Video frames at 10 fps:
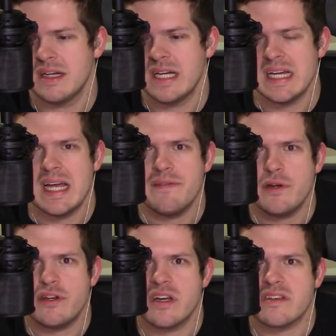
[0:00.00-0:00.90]
If you
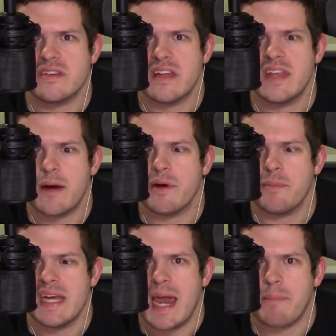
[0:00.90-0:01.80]
just said that, we'd be
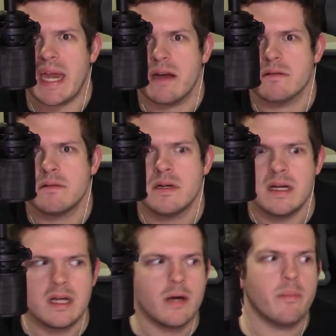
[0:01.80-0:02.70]
happy.
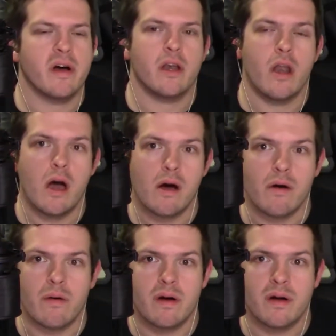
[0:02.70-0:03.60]
But
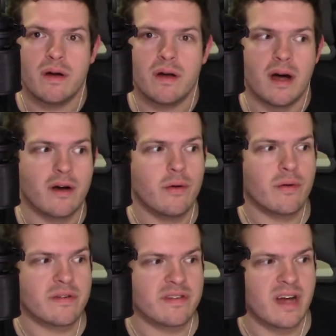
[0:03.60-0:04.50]
no, of
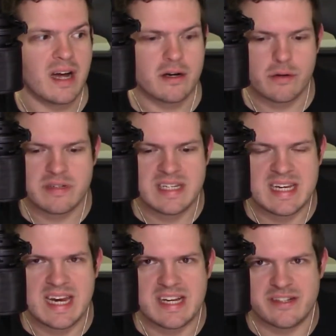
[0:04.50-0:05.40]
course not. Of course he
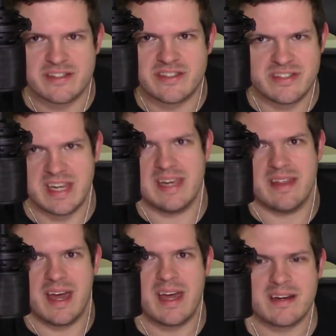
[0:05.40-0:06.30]
can't just say
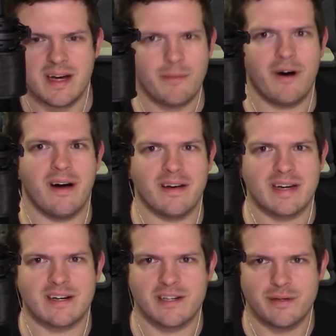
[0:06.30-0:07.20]
that. Come on.
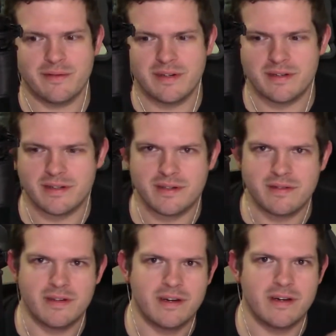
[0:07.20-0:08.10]
Like, are you
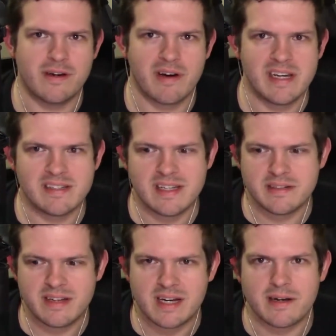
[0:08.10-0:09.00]
crazy? It's
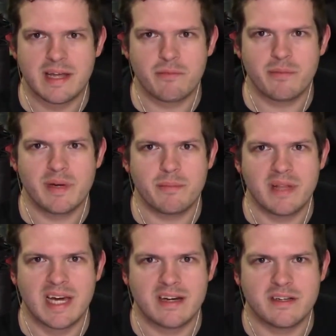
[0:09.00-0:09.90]
not, that wouldn't be a
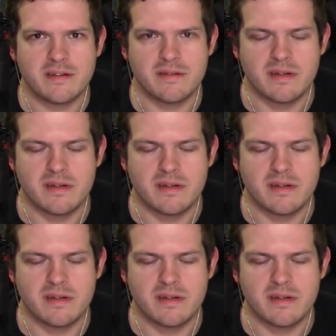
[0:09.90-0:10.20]
platitude.